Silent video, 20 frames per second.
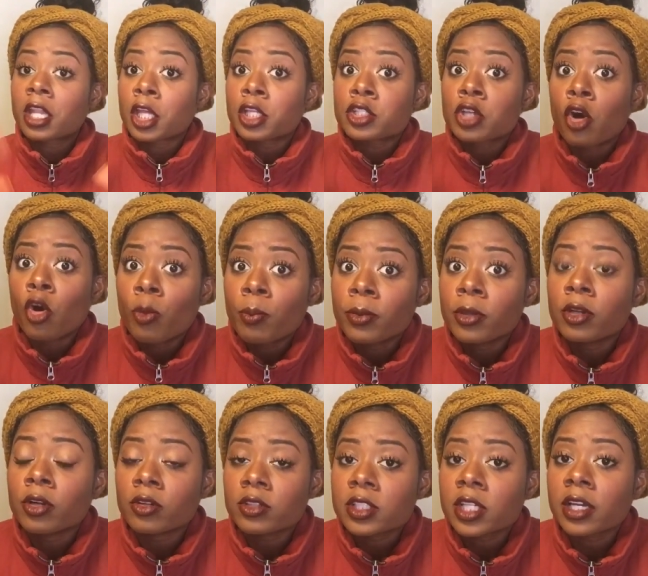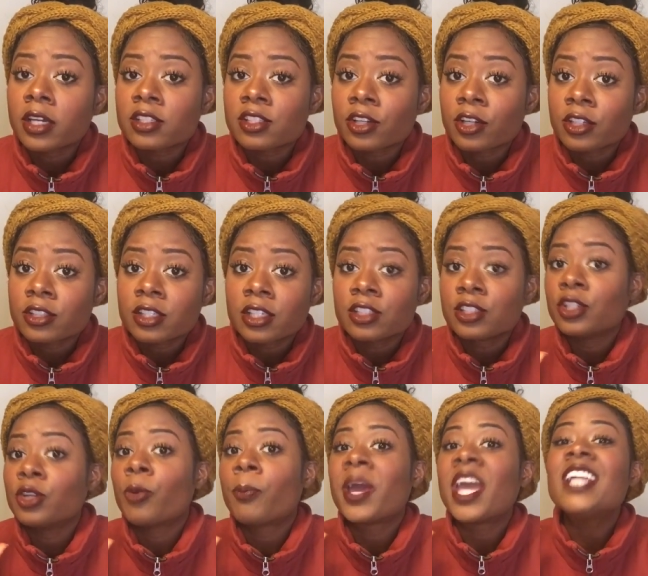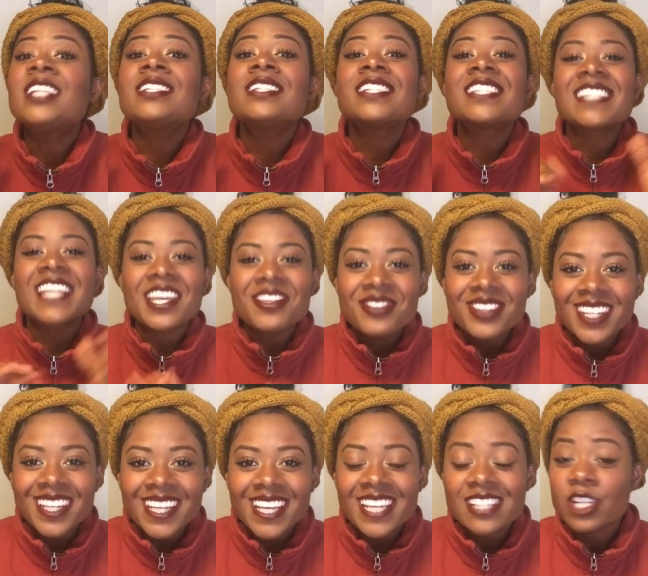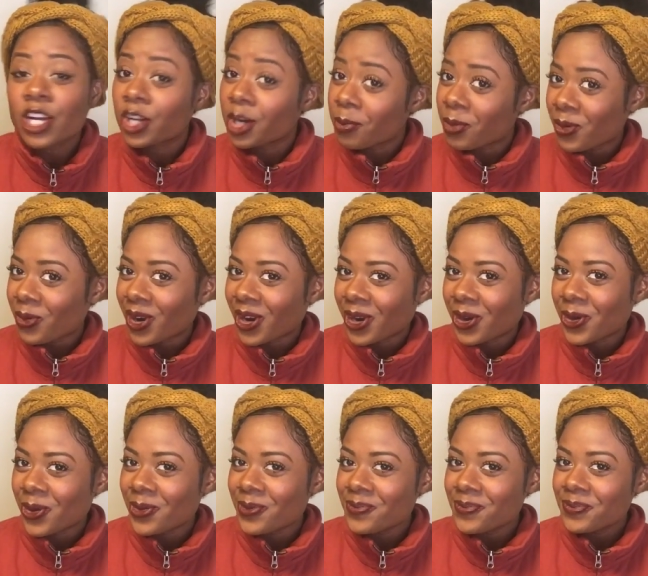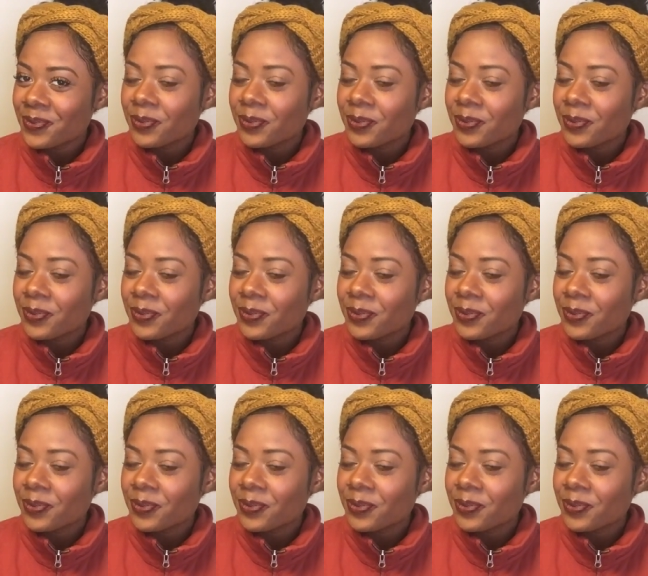Let's hope you don't suck as a nurse, because, you know, patient safety is our number 1 goal.